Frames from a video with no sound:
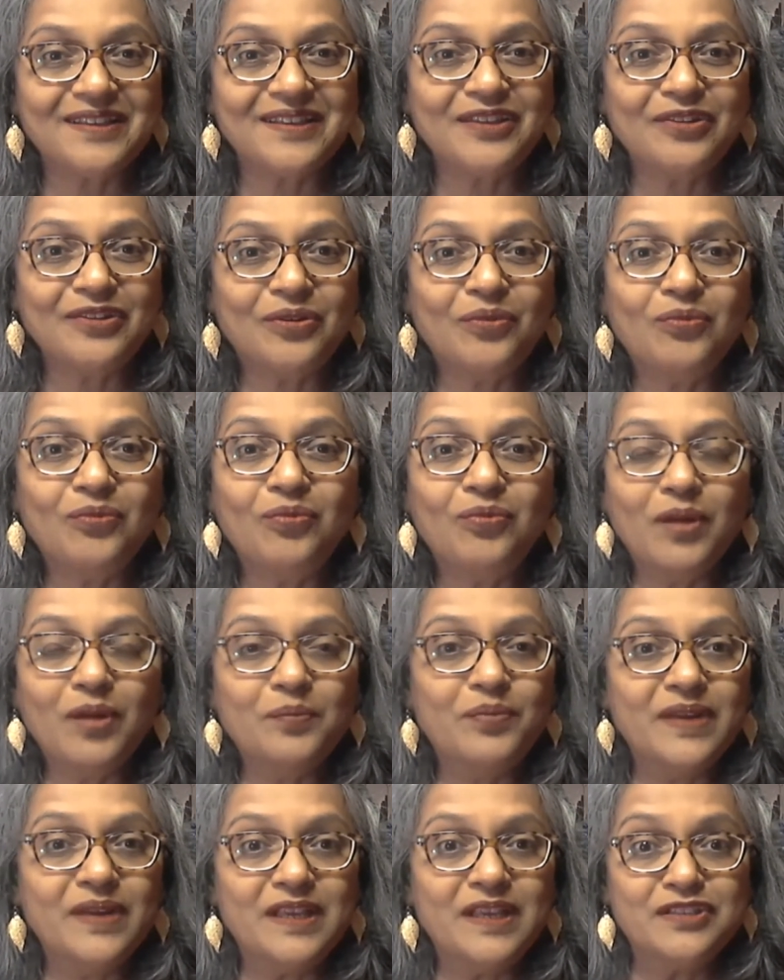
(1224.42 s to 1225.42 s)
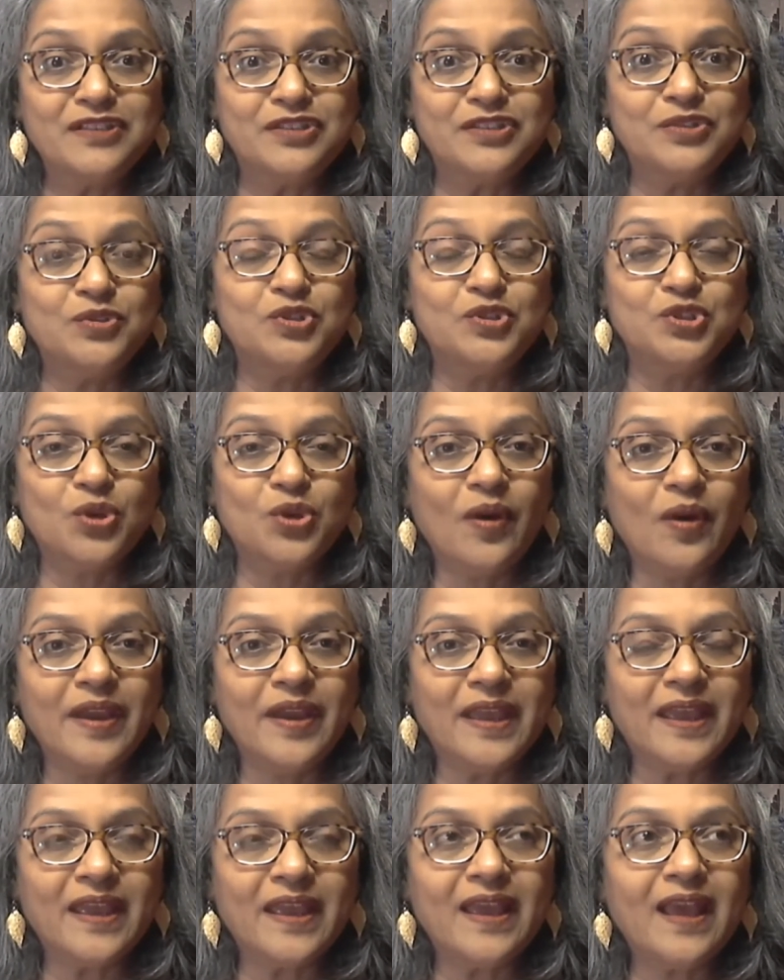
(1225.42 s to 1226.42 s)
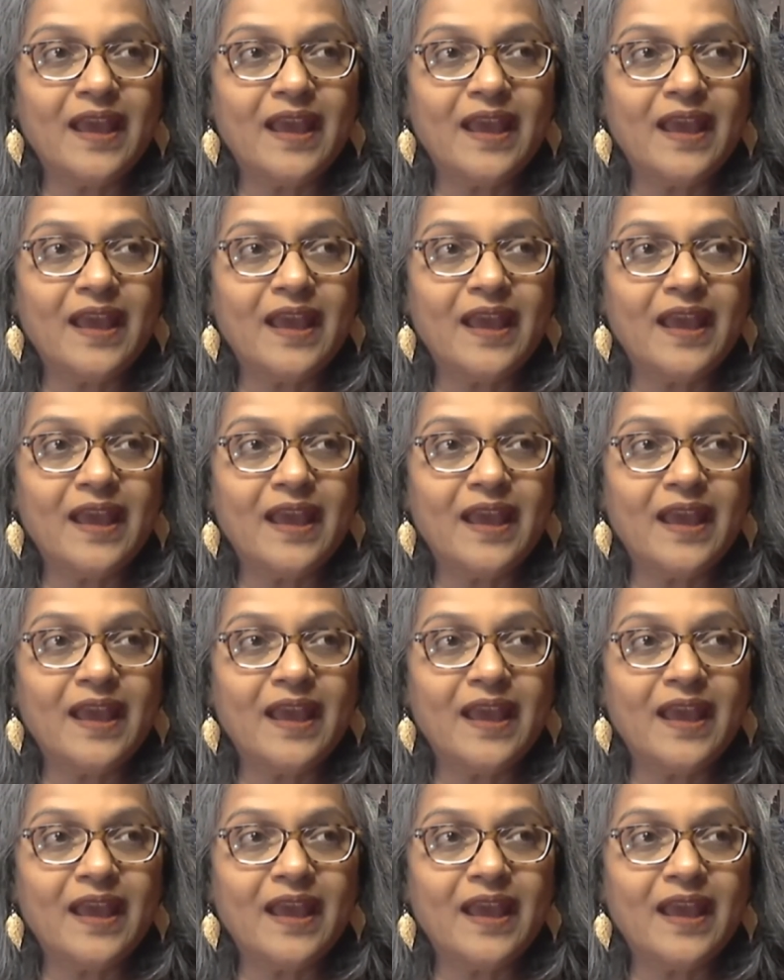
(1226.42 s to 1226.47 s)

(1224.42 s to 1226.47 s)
You know, what brings you joy?